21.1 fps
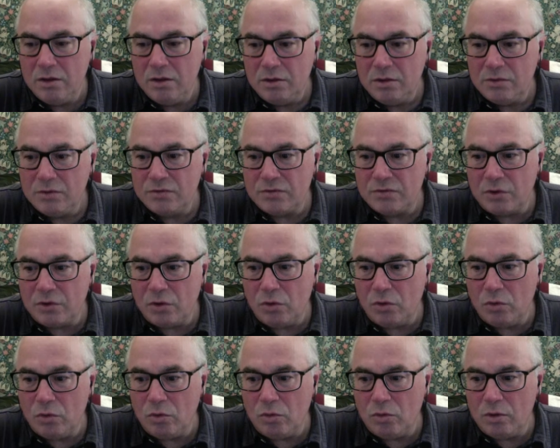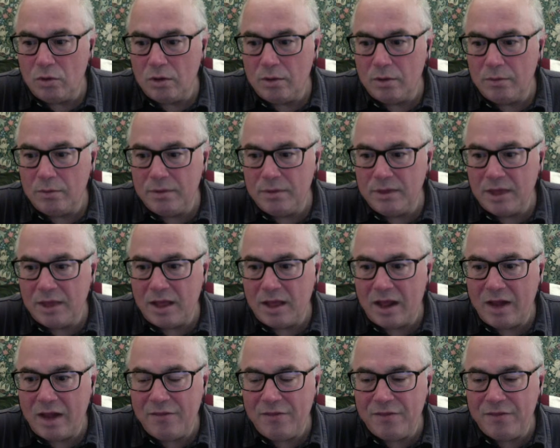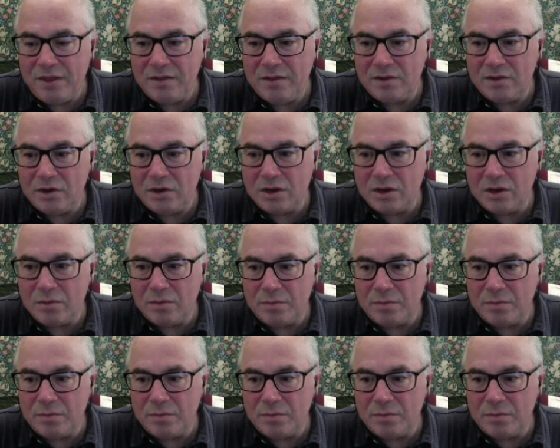So yeah, I think they're going